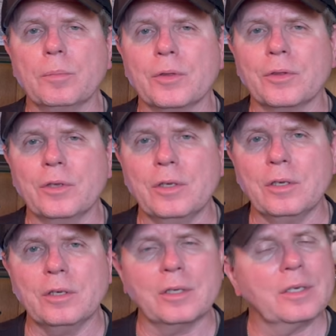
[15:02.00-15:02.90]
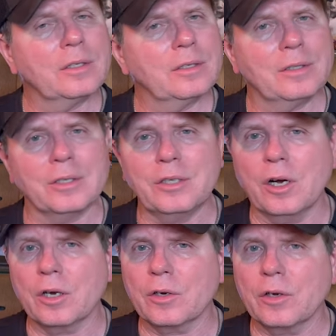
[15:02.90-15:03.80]
but the
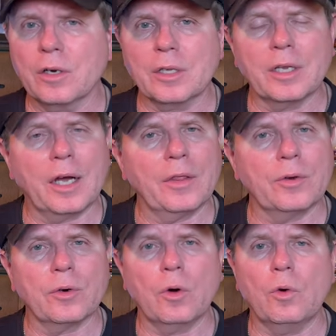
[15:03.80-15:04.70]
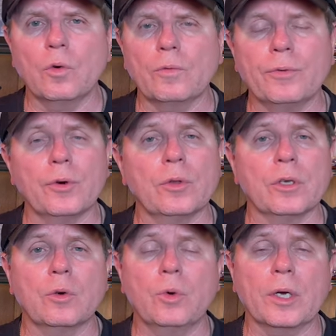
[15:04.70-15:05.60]
young are going to get on their own fairly
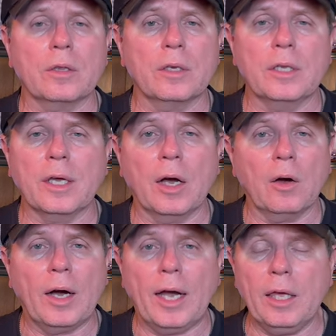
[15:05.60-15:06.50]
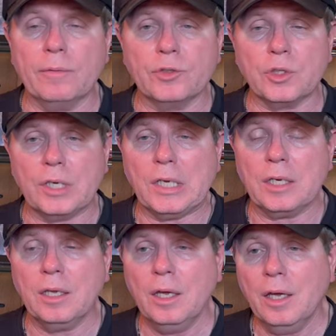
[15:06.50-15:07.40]
quickly. Now, I have seen
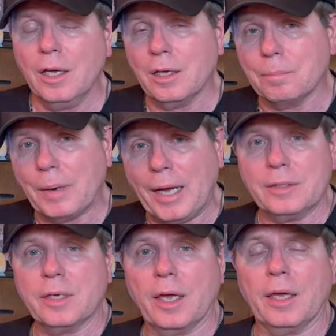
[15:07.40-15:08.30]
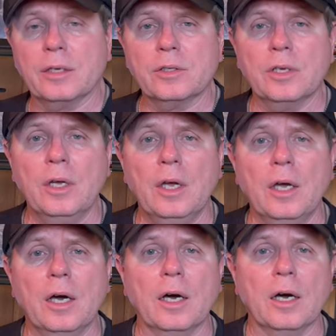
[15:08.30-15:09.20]
in my tanks
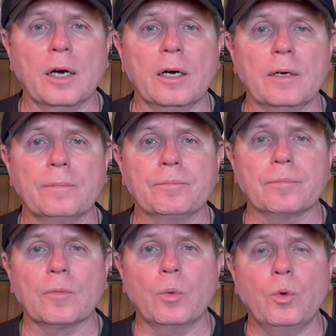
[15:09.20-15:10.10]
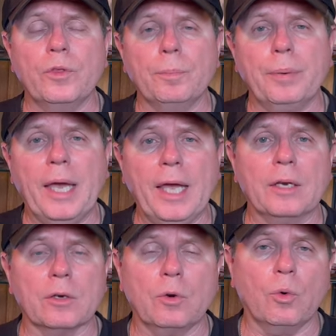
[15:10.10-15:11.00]
with the
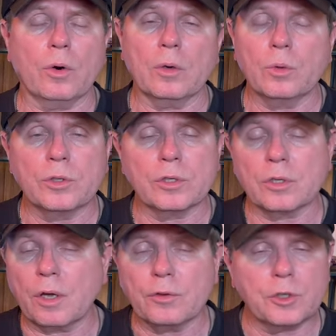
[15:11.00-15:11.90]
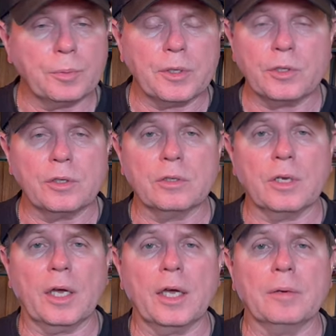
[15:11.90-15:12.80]
panda cory, which is another species
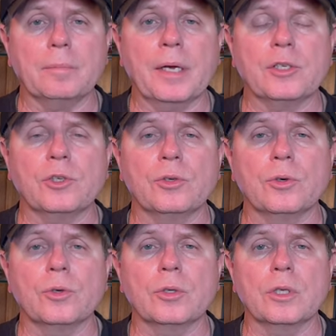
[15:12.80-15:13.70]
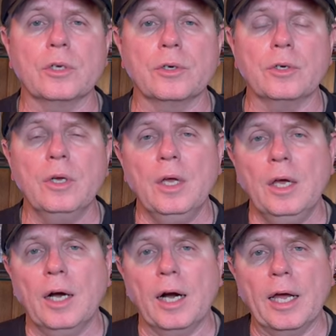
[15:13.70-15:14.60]
that I hadn't mentioned earlier,
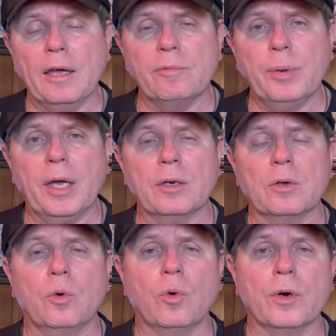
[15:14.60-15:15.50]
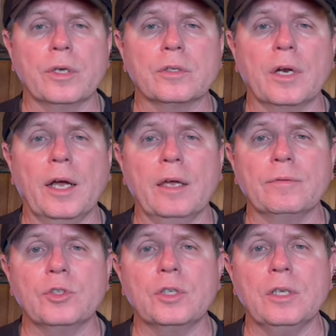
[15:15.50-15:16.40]
I have panda corys, and I
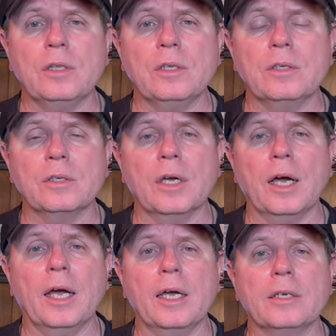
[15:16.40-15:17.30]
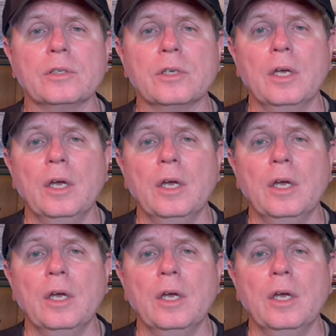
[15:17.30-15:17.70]
have seen these guys